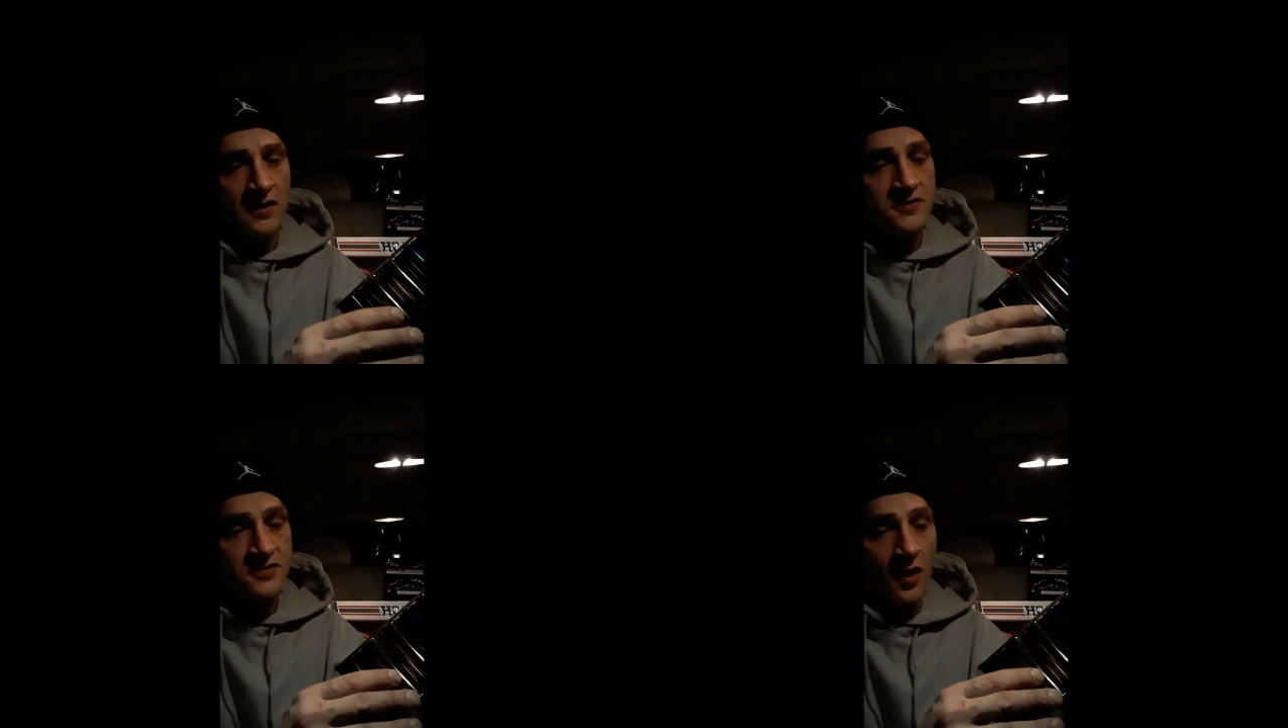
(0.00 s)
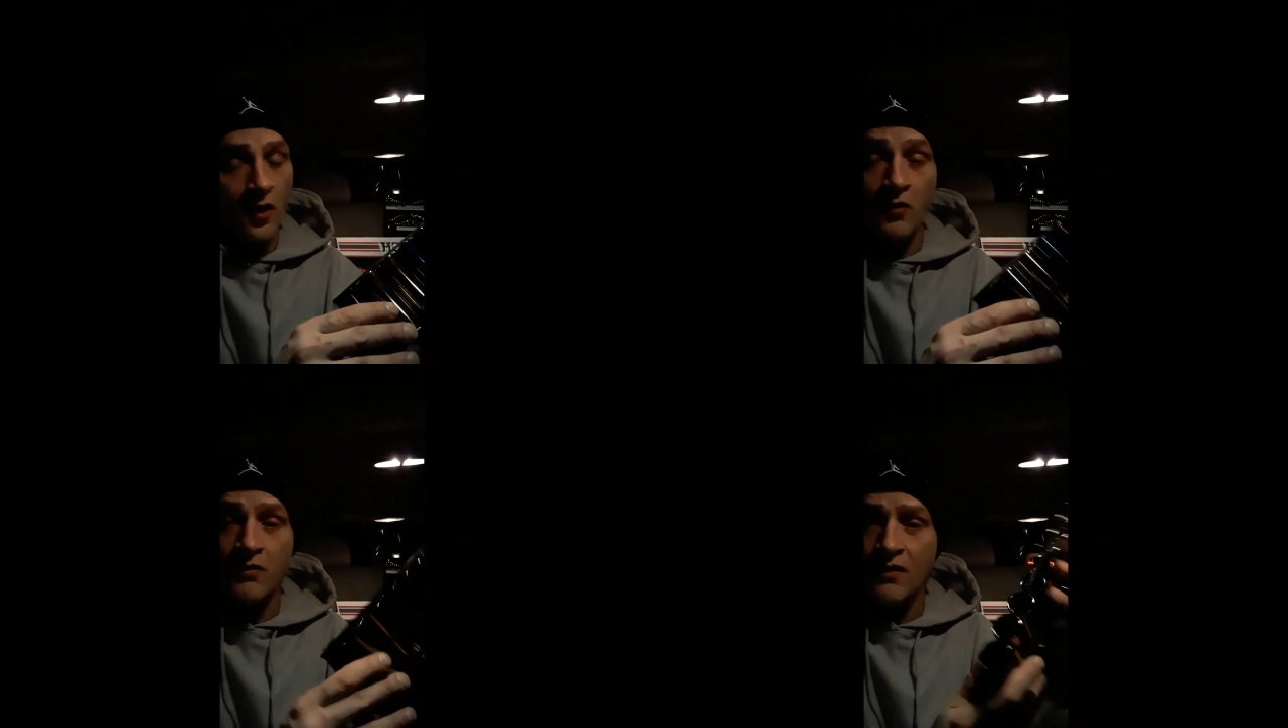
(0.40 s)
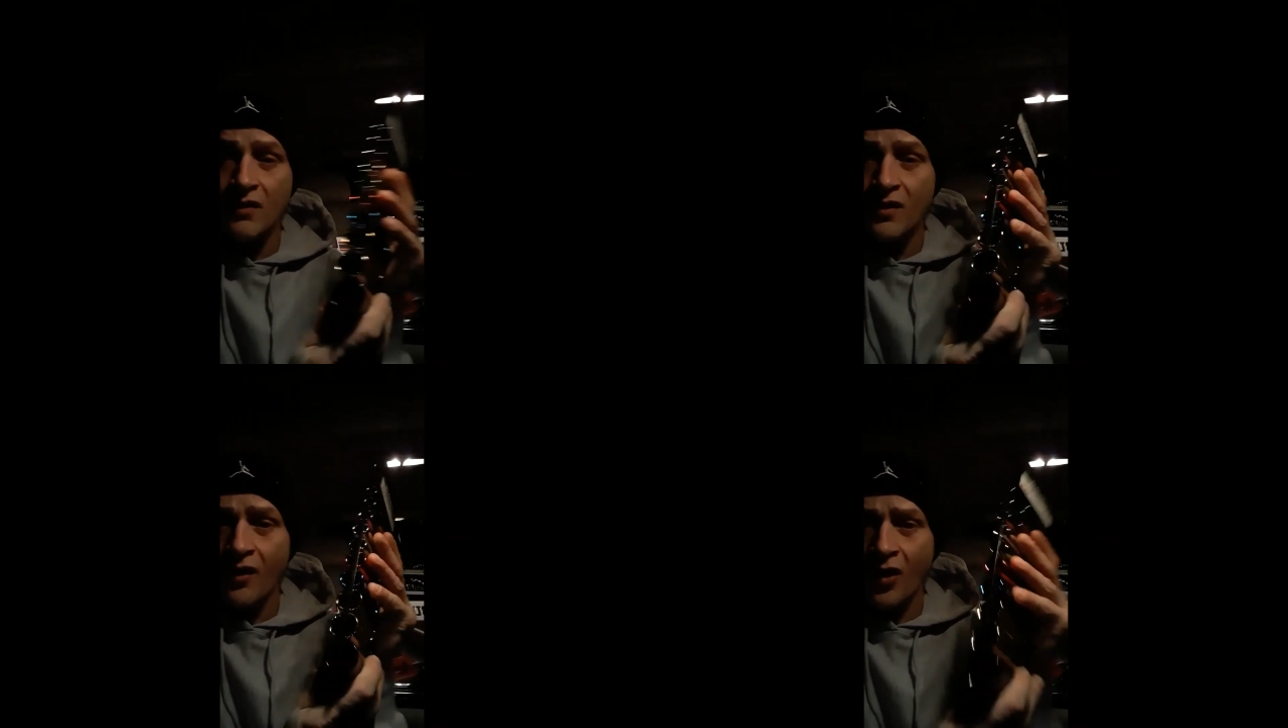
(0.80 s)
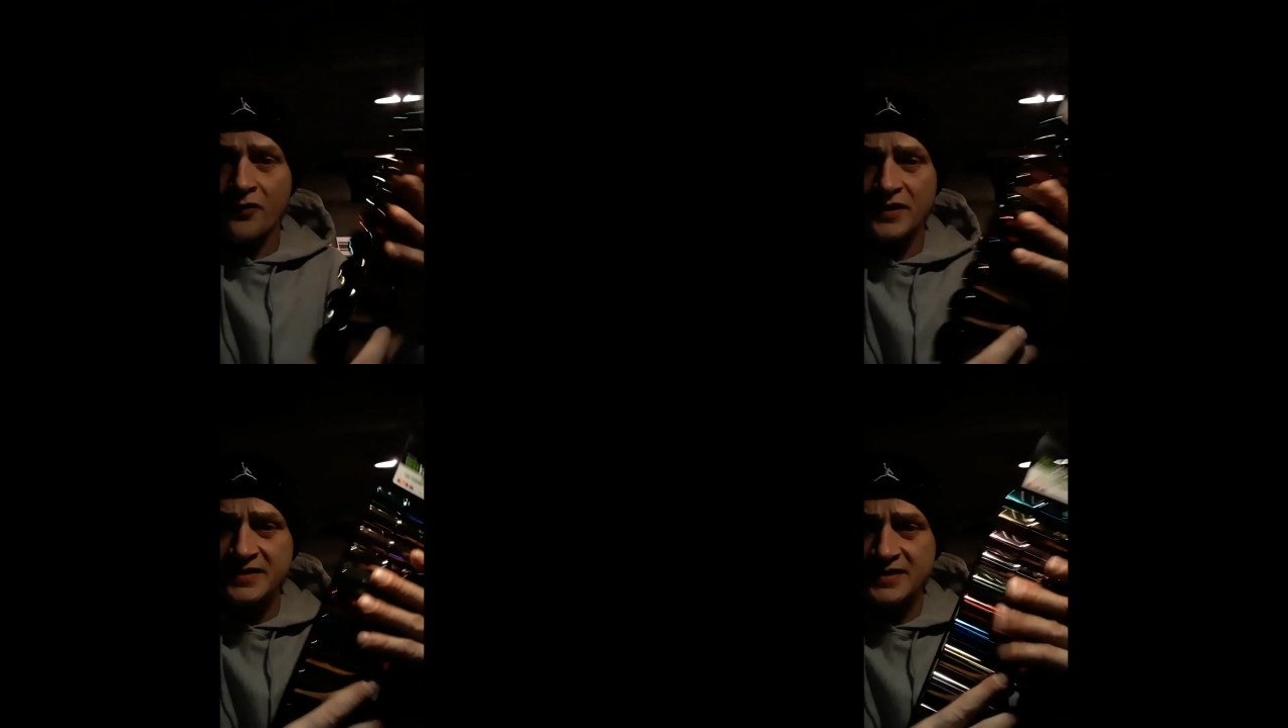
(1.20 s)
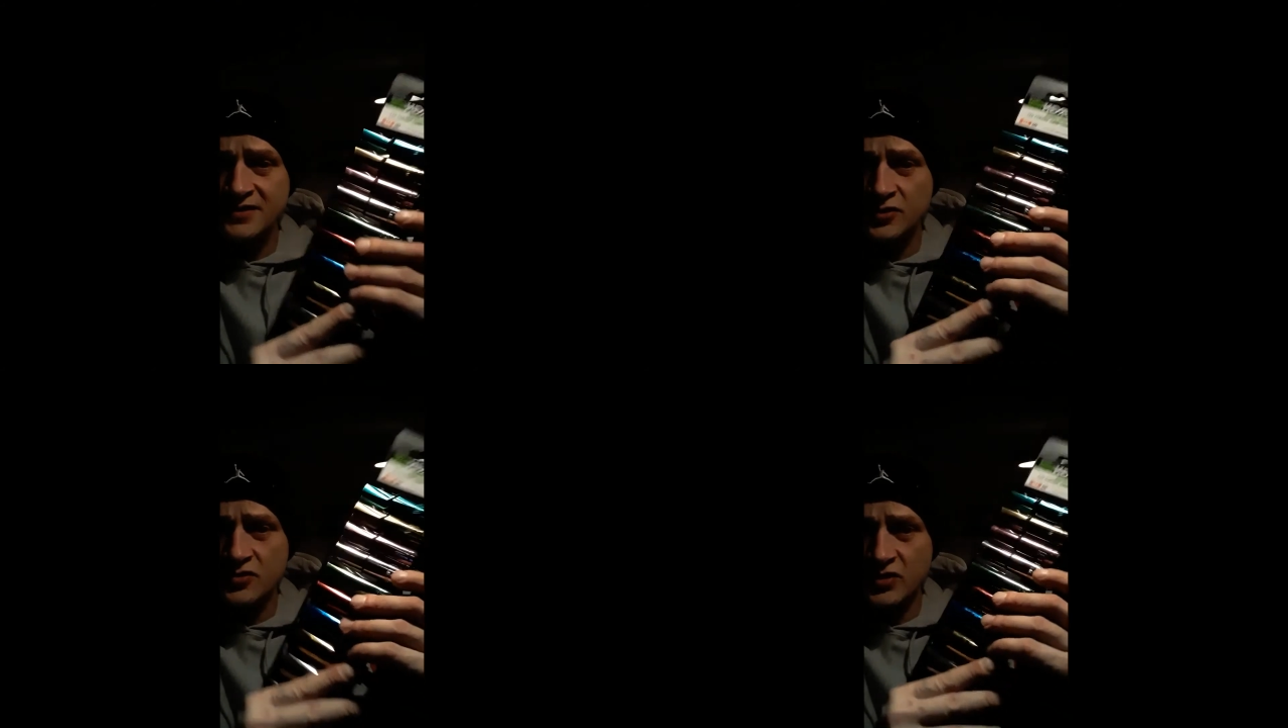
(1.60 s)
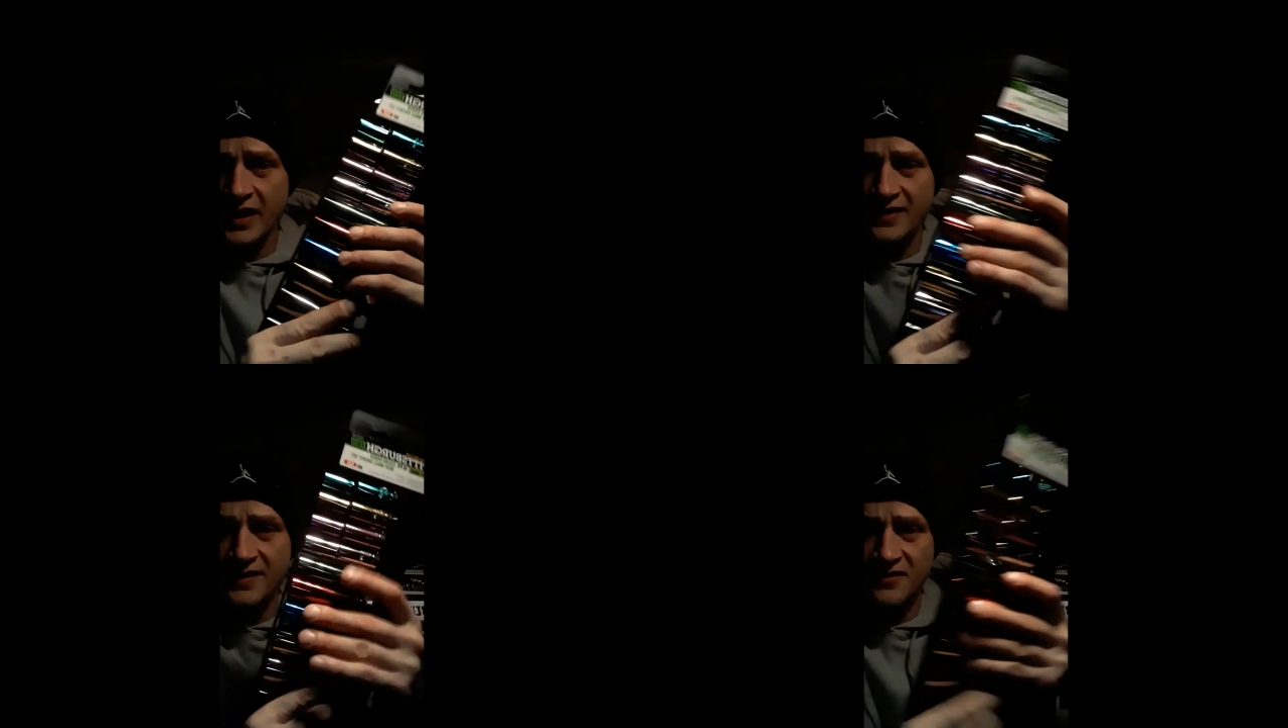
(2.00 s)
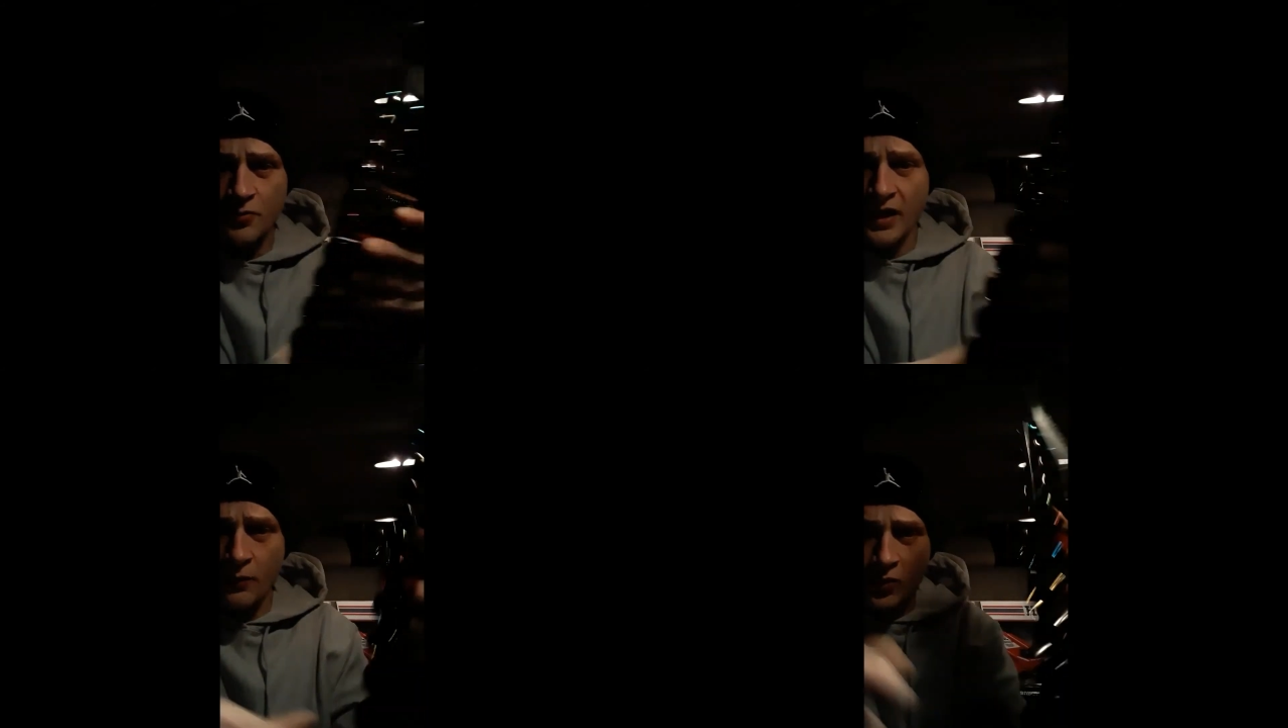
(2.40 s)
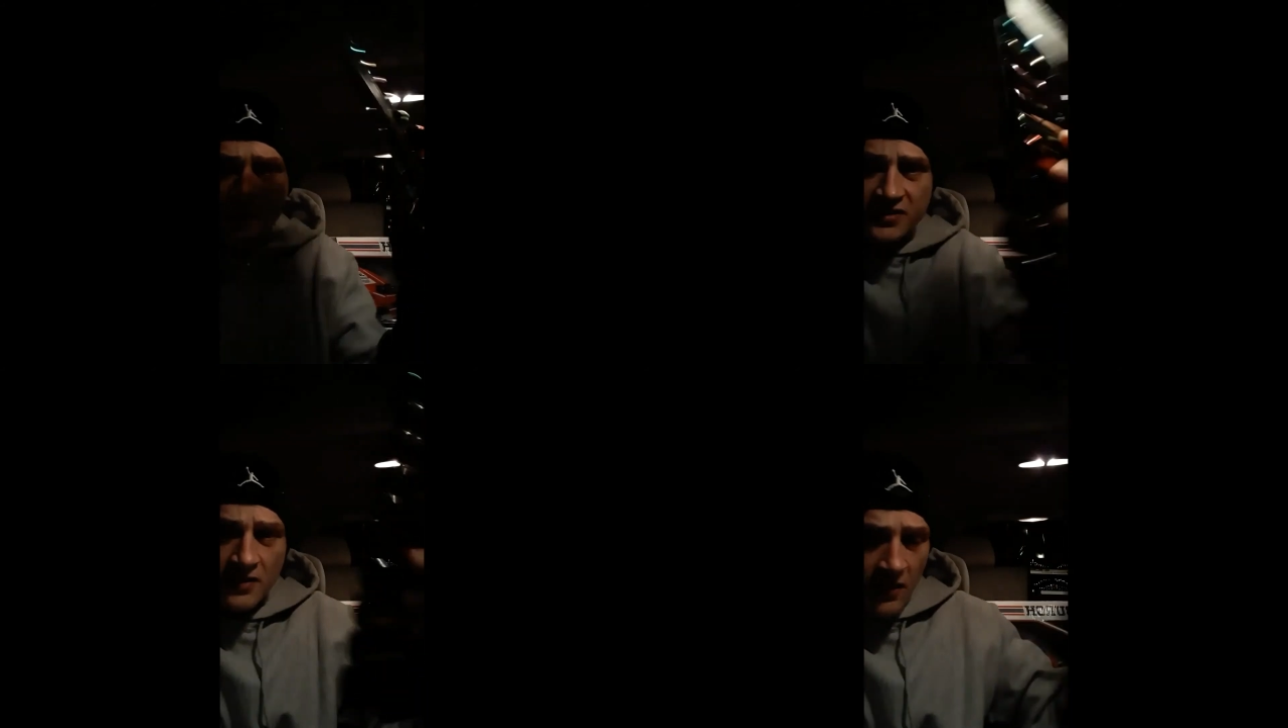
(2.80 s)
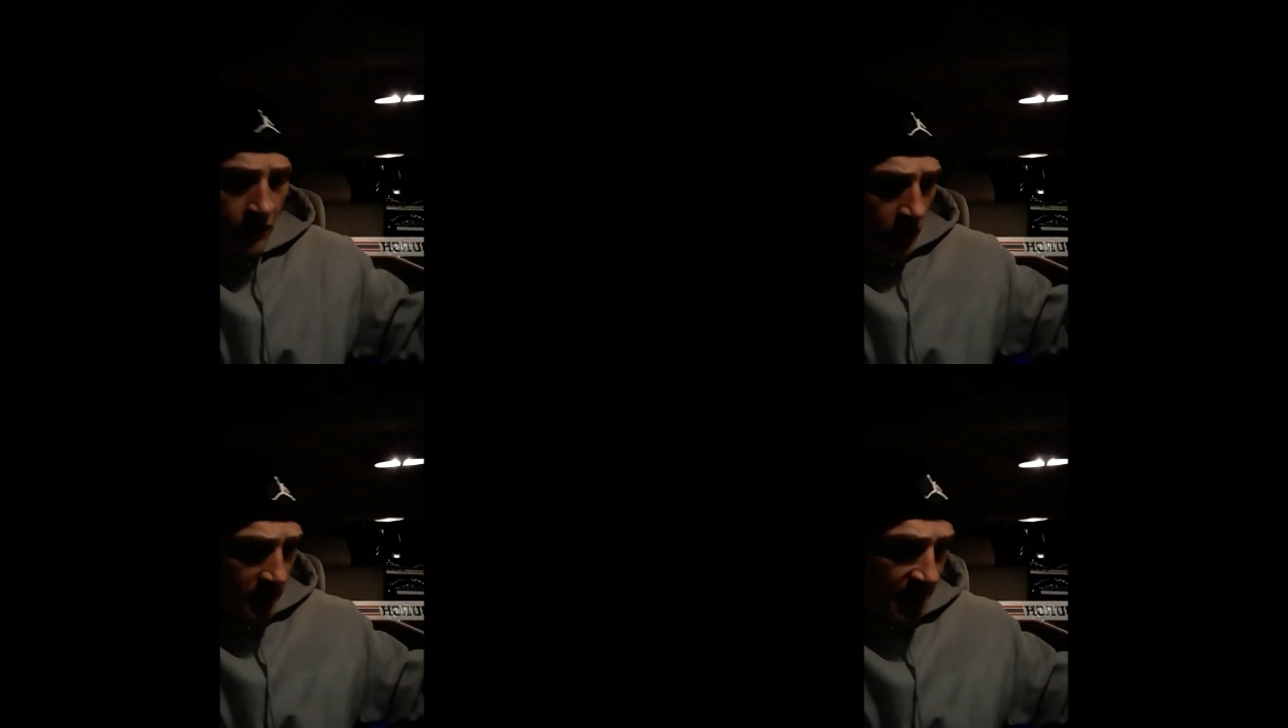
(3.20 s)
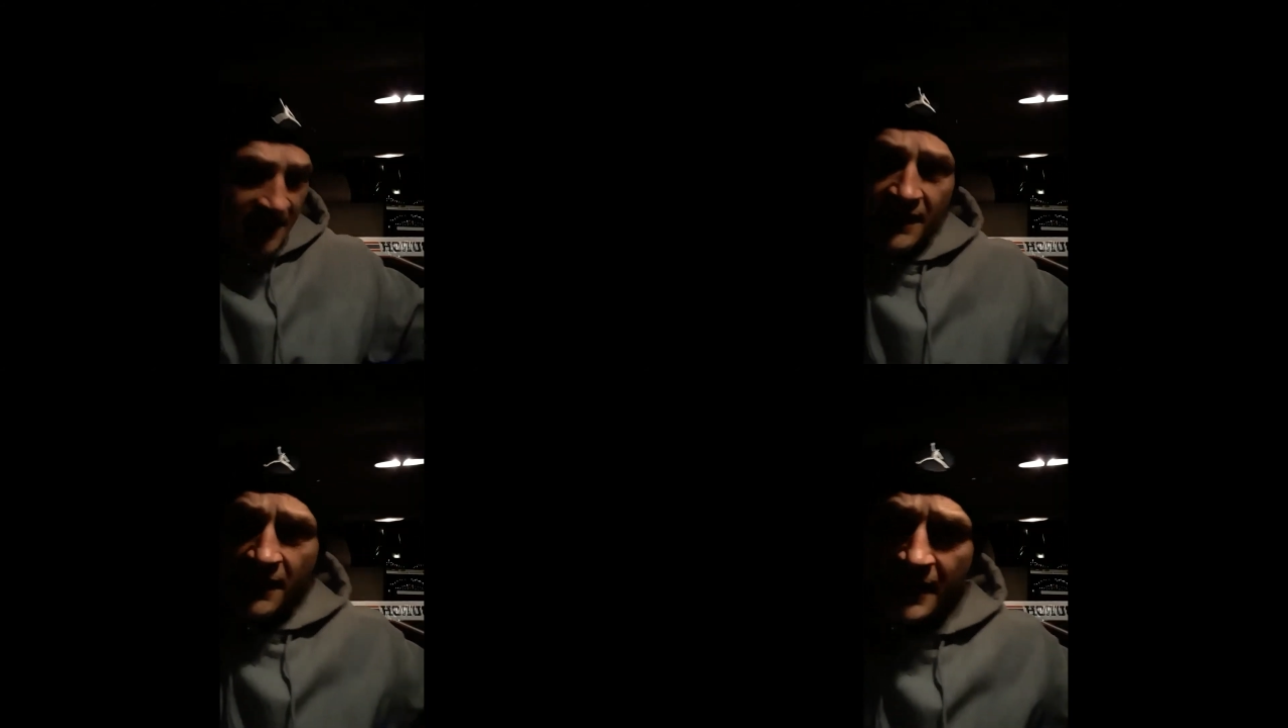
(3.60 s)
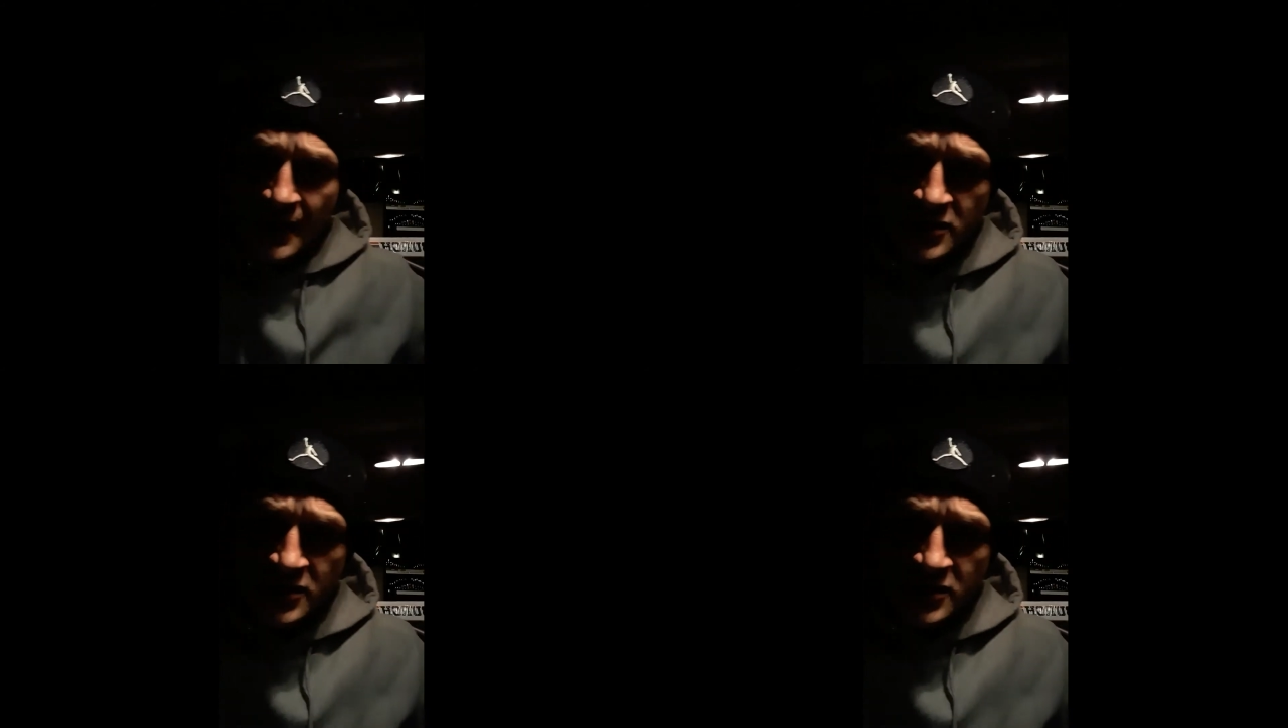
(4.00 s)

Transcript: So hopefully these do the trick, and this is what works for me, and that it